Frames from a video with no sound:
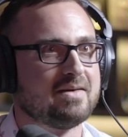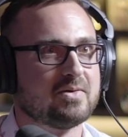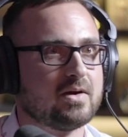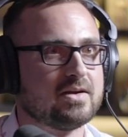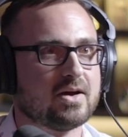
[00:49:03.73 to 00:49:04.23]

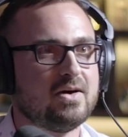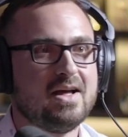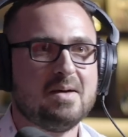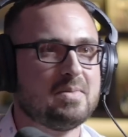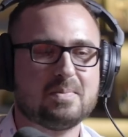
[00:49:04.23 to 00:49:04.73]
everywhere yeah. you go.
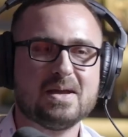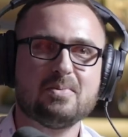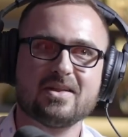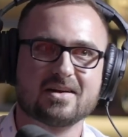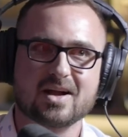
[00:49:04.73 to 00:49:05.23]
But
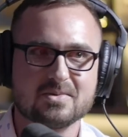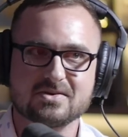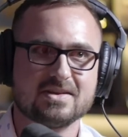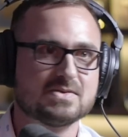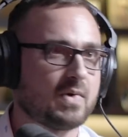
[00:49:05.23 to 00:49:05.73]
people that are
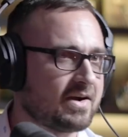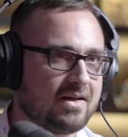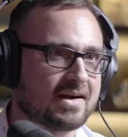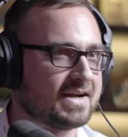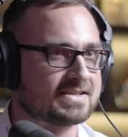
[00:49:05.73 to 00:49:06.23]
coming, these white
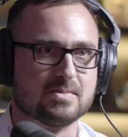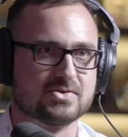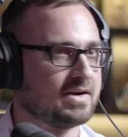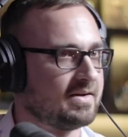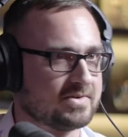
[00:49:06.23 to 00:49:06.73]
collar guys coming
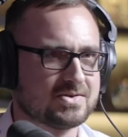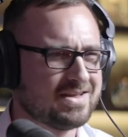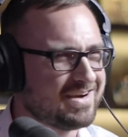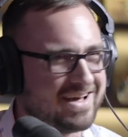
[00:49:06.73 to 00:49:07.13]
straight off the street,